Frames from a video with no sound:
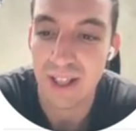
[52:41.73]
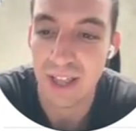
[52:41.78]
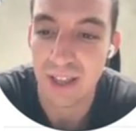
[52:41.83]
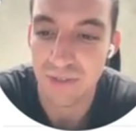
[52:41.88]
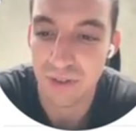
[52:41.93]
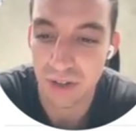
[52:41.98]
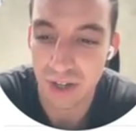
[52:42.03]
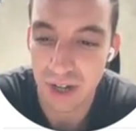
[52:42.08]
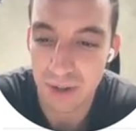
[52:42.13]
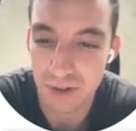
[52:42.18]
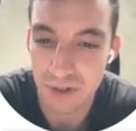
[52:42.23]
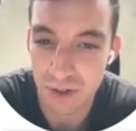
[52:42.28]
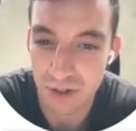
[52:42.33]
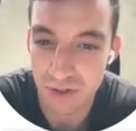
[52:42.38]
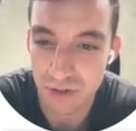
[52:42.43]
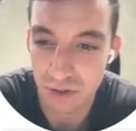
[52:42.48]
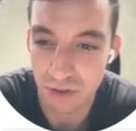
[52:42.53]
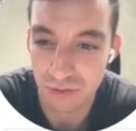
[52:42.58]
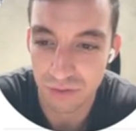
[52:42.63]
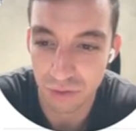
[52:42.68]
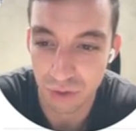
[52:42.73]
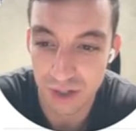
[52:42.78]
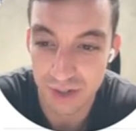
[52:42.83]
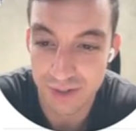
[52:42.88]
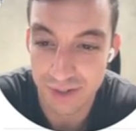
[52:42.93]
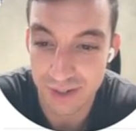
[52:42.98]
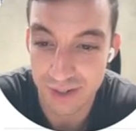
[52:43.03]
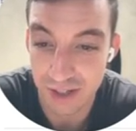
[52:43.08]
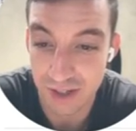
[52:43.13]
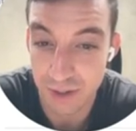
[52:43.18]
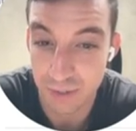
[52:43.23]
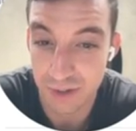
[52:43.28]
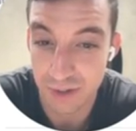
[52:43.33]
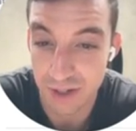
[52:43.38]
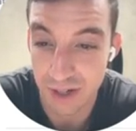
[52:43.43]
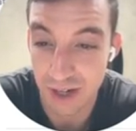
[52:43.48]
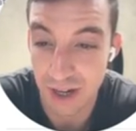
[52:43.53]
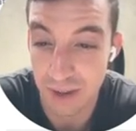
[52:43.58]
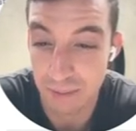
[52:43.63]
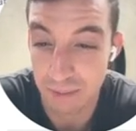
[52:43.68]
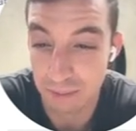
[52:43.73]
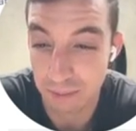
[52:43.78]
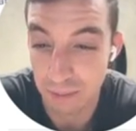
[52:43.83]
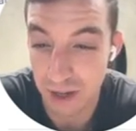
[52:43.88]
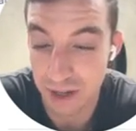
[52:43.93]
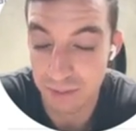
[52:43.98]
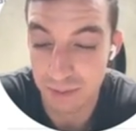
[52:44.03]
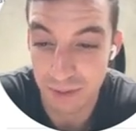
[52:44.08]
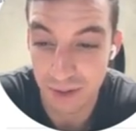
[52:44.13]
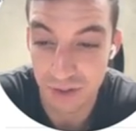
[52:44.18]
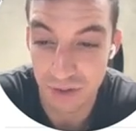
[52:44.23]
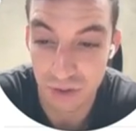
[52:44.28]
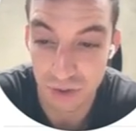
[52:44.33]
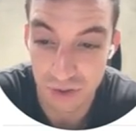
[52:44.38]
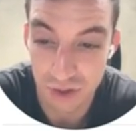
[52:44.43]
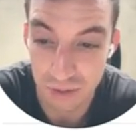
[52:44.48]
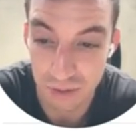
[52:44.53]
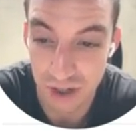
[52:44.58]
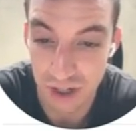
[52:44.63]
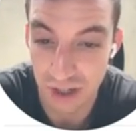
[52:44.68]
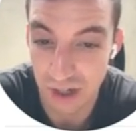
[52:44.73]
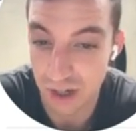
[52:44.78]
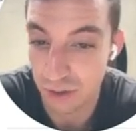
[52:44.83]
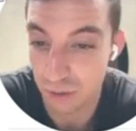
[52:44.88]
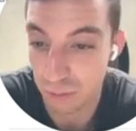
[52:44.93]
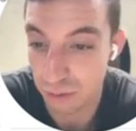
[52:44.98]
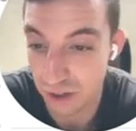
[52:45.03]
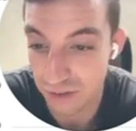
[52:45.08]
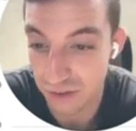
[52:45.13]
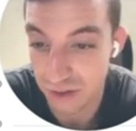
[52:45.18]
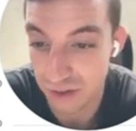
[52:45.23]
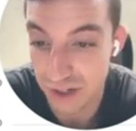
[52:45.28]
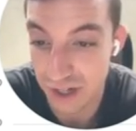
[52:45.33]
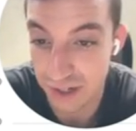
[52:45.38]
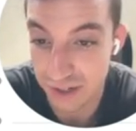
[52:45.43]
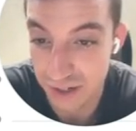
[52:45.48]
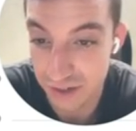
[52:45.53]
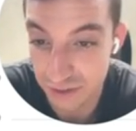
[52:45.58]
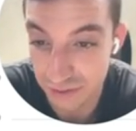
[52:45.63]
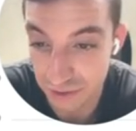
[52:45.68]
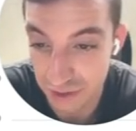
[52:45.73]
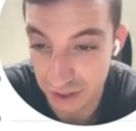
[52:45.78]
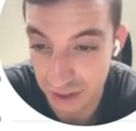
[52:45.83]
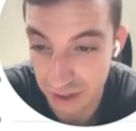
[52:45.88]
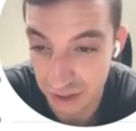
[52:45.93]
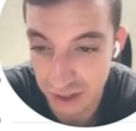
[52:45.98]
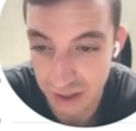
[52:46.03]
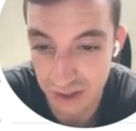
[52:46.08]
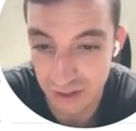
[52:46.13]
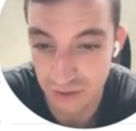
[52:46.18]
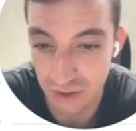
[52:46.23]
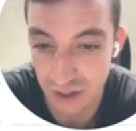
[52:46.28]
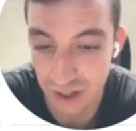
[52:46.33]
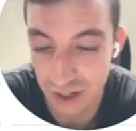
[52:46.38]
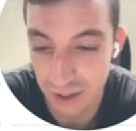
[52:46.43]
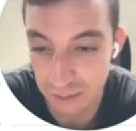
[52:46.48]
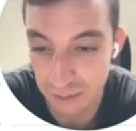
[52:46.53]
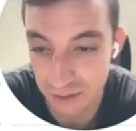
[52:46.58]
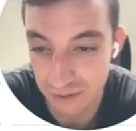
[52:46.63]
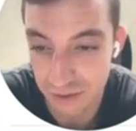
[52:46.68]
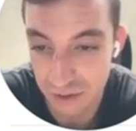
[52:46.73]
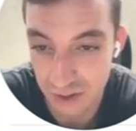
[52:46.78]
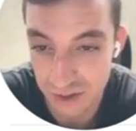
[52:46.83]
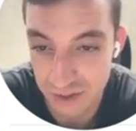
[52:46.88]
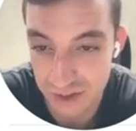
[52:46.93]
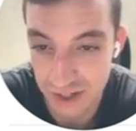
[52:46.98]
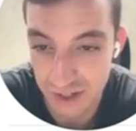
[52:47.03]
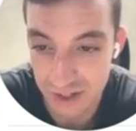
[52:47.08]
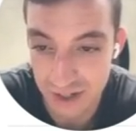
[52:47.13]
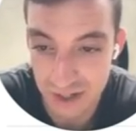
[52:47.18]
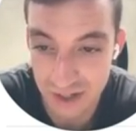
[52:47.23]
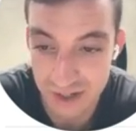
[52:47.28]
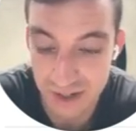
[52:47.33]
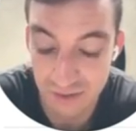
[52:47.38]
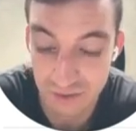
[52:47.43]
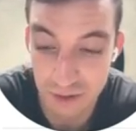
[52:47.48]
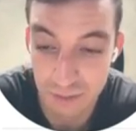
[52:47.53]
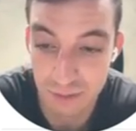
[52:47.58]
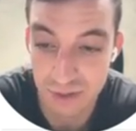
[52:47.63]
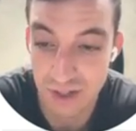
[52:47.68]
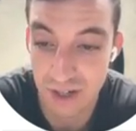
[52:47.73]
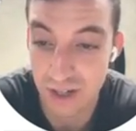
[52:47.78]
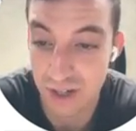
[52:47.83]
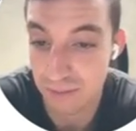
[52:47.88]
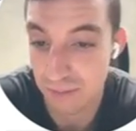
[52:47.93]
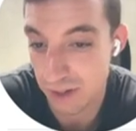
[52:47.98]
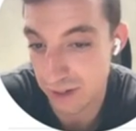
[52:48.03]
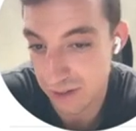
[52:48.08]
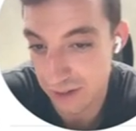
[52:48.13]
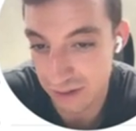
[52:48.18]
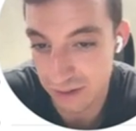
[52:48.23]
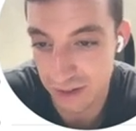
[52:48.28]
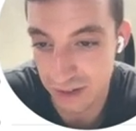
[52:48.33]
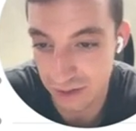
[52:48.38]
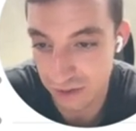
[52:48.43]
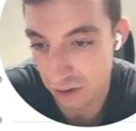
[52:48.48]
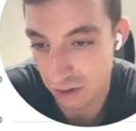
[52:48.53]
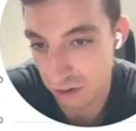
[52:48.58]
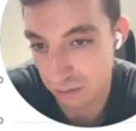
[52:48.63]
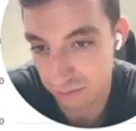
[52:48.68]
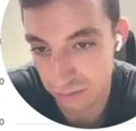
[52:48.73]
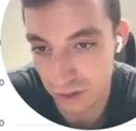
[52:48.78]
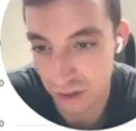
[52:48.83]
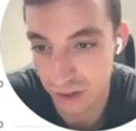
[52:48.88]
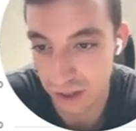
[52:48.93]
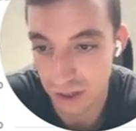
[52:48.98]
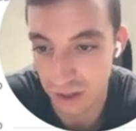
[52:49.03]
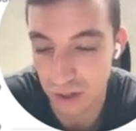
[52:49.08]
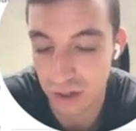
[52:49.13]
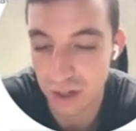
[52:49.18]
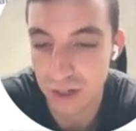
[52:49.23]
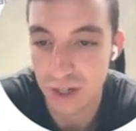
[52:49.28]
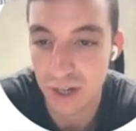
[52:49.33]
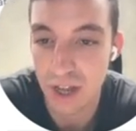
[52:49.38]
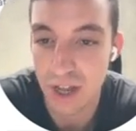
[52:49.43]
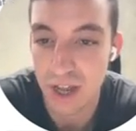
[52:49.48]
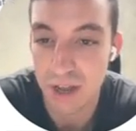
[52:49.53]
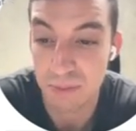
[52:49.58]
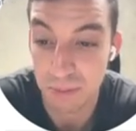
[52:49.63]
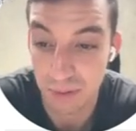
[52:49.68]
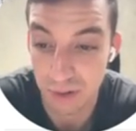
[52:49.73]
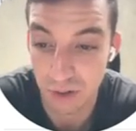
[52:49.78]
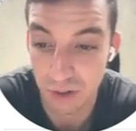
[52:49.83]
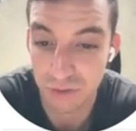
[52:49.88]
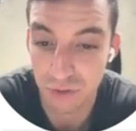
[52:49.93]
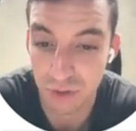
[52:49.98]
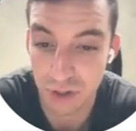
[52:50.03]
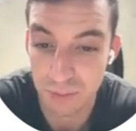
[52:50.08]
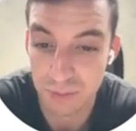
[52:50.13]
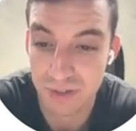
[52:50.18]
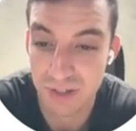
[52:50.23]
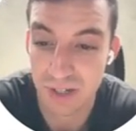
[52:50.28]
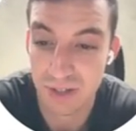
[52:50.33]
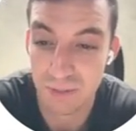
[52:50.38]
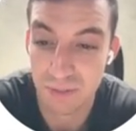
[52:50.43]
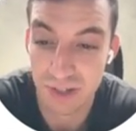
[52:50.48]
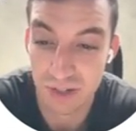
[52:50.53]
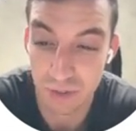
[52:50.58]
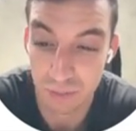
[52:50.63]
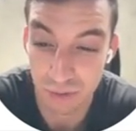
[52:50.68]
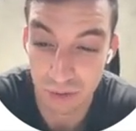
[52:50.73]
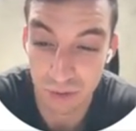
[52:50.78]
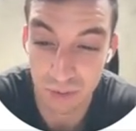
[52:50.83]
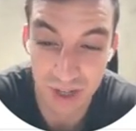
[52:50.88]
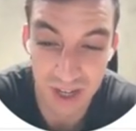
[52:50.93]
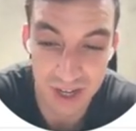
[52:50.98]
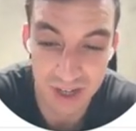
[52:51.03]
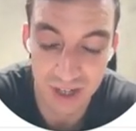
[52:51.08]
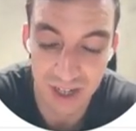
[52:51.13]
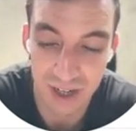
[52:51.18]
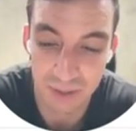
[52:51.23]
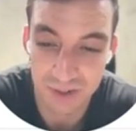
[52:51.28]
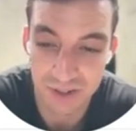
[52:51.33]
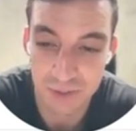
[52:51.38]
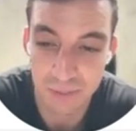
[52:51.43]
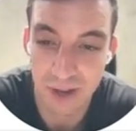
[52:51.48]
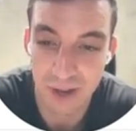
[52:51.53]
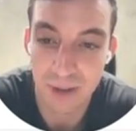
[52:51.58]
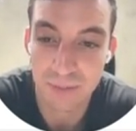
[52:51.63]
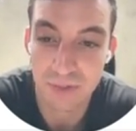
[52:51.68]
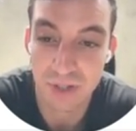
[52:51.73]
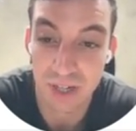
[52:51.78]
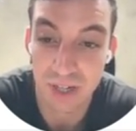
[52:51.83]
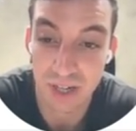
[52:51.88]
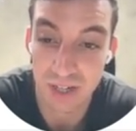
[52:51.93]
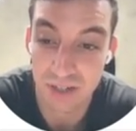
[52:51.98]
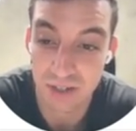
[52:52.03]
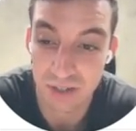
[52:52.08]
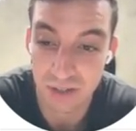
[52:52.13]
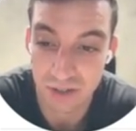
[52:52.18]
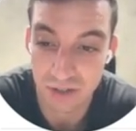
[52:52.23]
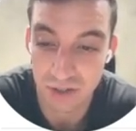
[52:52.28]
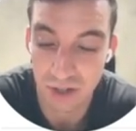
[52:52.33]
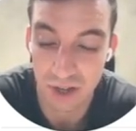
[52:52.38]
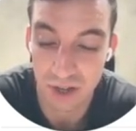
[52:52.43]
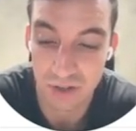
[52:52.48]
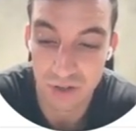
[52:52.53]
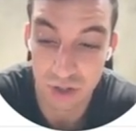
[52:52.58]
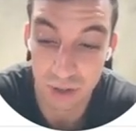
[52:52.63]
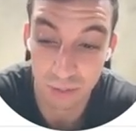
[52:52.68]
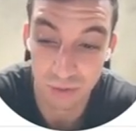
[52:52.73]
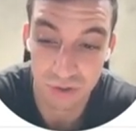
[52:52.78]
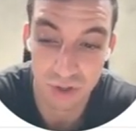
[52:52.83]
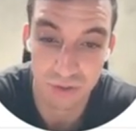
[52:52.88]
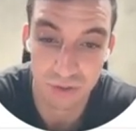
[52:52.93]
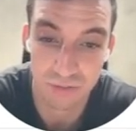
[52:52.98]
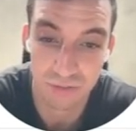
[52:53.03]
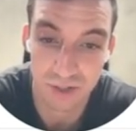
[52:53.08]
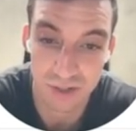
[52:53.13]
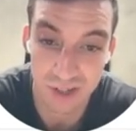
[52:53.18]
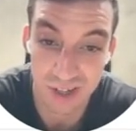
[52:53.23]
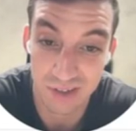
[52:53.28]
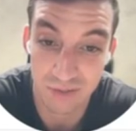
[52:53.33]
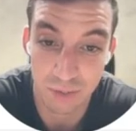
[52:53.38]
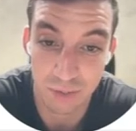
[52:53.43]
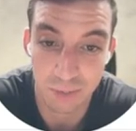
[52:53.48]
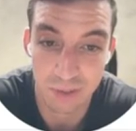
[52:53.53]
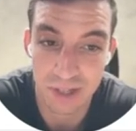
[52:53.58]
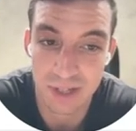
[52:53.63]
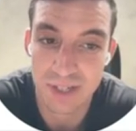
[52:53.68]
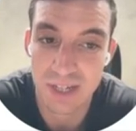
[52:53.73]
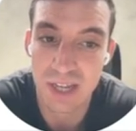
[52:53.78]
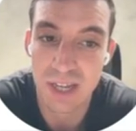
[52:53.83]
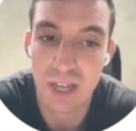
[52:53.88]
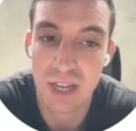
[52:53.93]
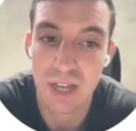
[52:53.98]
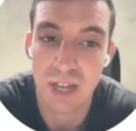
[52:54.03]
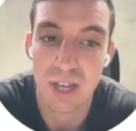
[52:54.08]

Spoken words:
If you're getting between sort of 40 to 60%, it might be because your subject line or preview text isn't very good. If you're getting above sort of 60 to 70%, it means that things are looking good. Below 40% means you're probably ending up in spam, so you need to troubleshoot the deliverability.